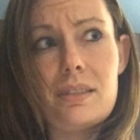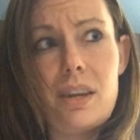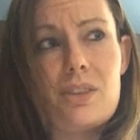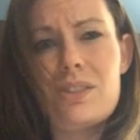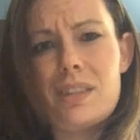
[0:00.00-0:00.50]

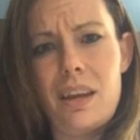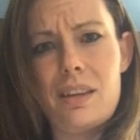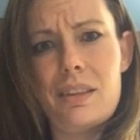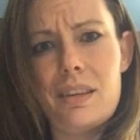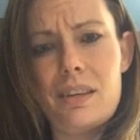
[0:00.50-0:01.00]

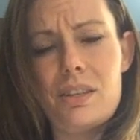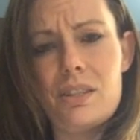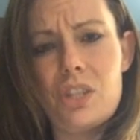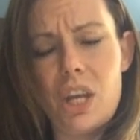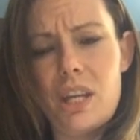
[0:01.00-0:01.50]
understand that
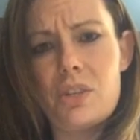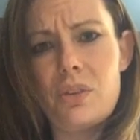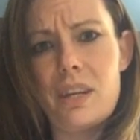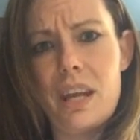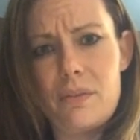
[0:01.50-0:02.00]
change
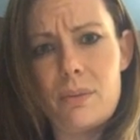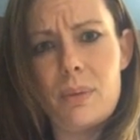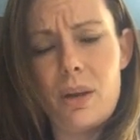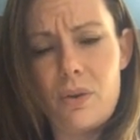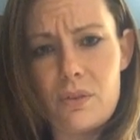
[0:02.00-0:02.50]
will never
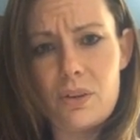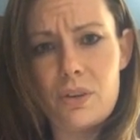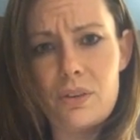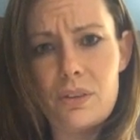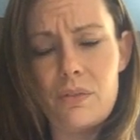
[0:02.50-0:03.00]
be
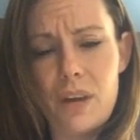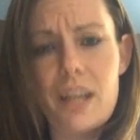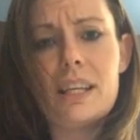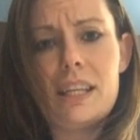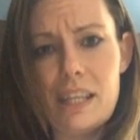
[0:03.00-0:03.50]
over. You've
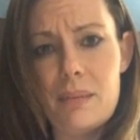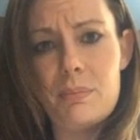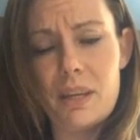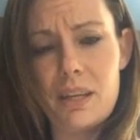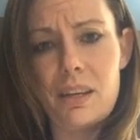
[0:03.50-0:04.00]
got to
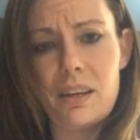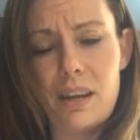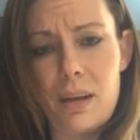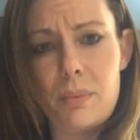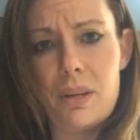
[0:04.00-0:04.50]
keep making it
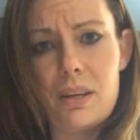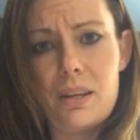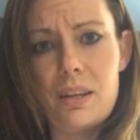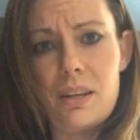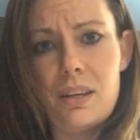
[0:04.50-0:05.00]
happen
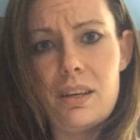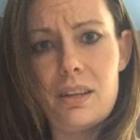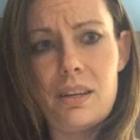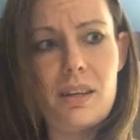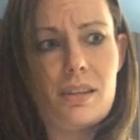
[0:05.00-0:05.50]

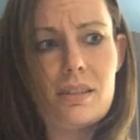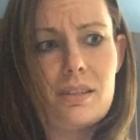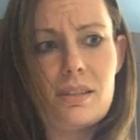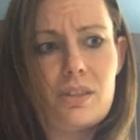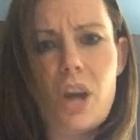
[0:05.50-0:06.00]

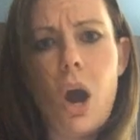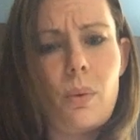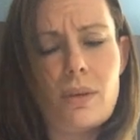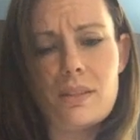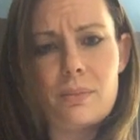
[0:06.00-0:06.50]
because there's
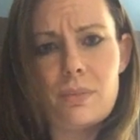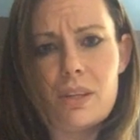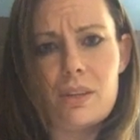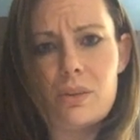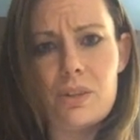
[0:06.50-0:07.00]
always
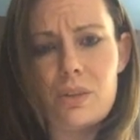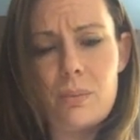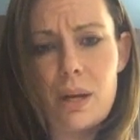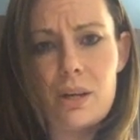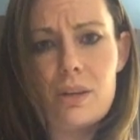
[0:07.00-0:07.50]
something you can do
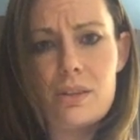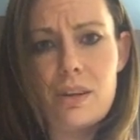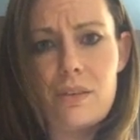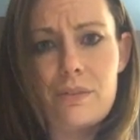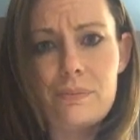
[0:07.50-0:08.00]
to better
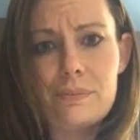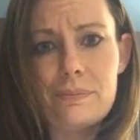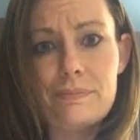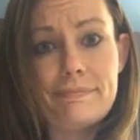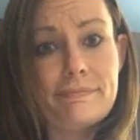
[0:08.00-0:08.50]
yourself.
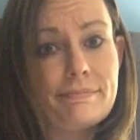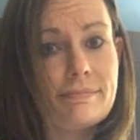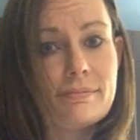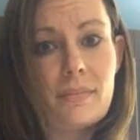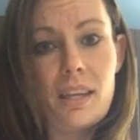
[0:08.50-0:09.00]

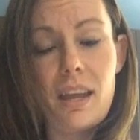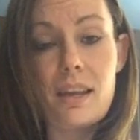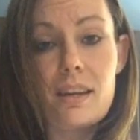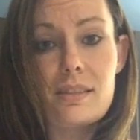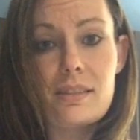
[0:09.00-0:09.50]
I
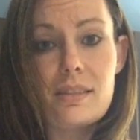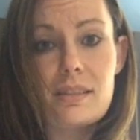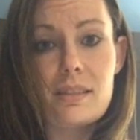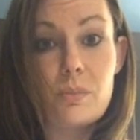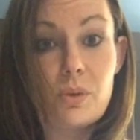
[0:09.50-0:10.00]
guess
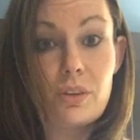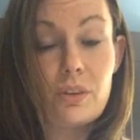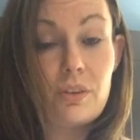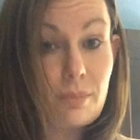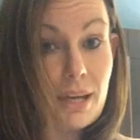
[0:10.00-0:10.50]
is the
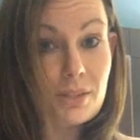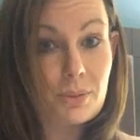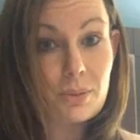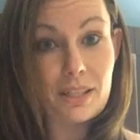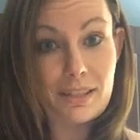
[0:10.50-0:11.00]
moral of my
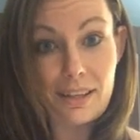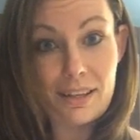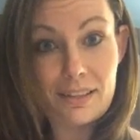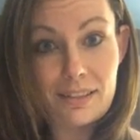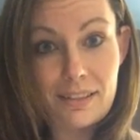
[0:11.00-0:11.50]
story
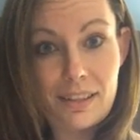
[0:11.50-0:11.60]
tonight.